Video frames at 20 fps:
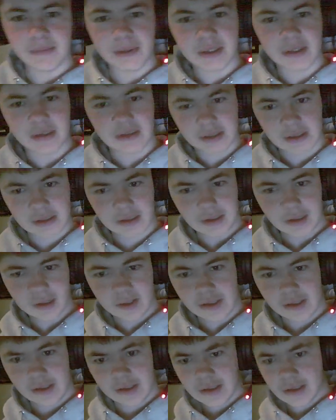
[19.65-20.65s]
busy.
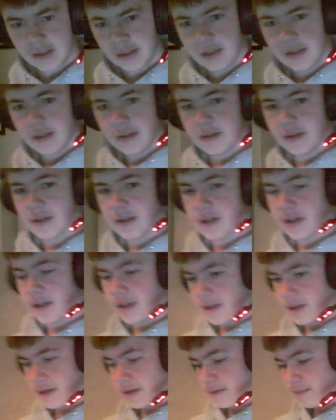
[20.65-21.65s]
Uh,